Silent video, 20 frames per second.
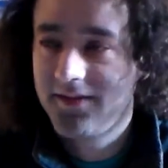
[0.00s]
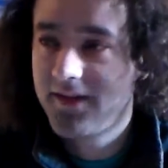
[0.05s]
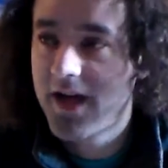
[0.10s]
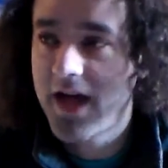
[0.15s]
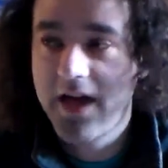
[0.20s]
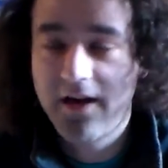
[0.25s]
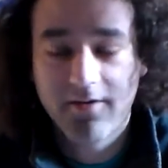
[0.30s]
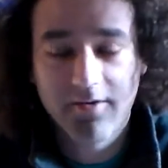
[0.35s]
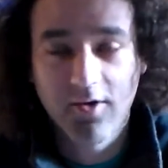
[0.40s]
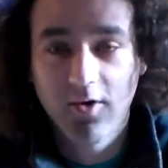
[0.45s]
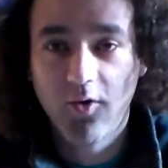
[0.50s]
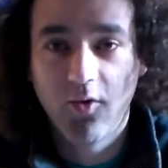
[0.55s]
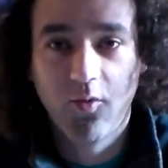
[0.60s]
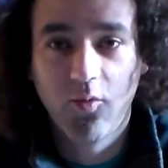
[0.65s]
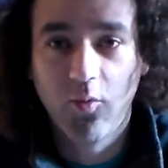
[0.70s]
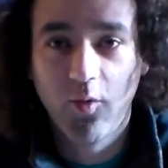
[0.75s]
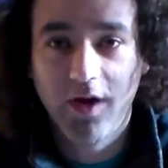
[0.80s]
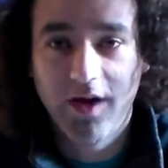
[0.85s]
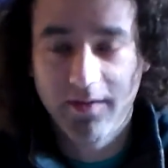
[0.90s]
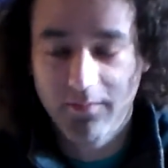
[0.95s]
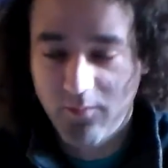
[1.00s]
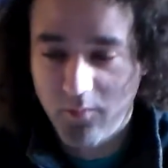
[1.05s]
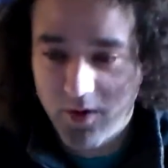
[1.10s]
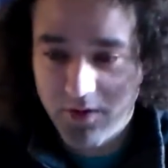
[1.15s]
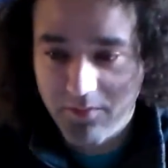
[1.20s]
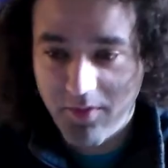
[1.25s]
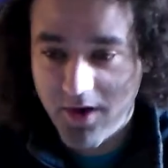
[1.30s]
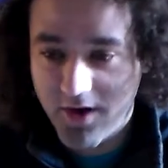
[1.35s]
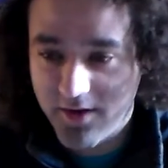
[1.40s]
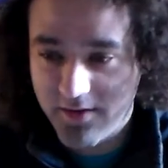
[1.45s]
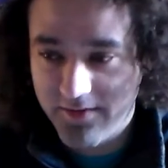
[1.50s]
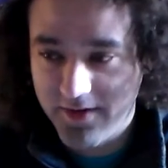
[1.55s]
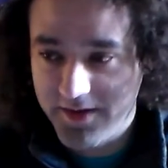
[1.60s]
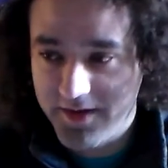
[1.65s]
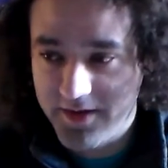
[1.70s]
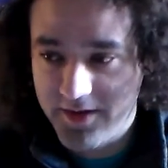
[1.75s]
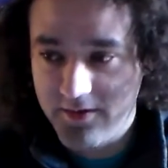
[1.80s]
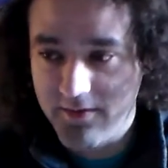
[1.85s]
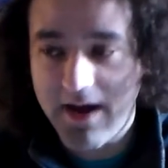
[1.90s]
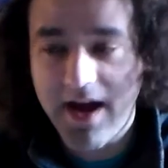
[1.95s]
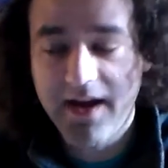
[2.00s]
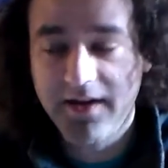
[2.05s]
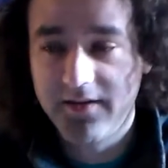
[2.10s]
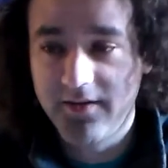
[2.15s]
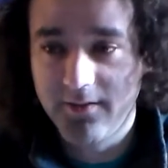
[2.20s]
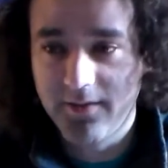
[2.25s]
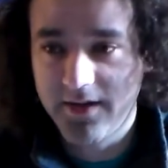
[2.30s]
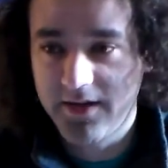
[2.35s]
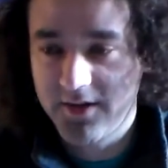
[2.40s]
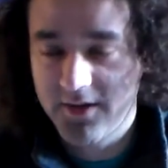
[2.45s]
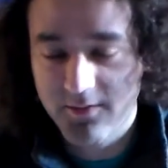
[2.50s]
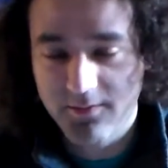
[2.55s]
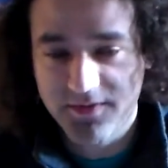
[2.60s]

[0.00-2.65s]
I don't know what part of it that you add to it.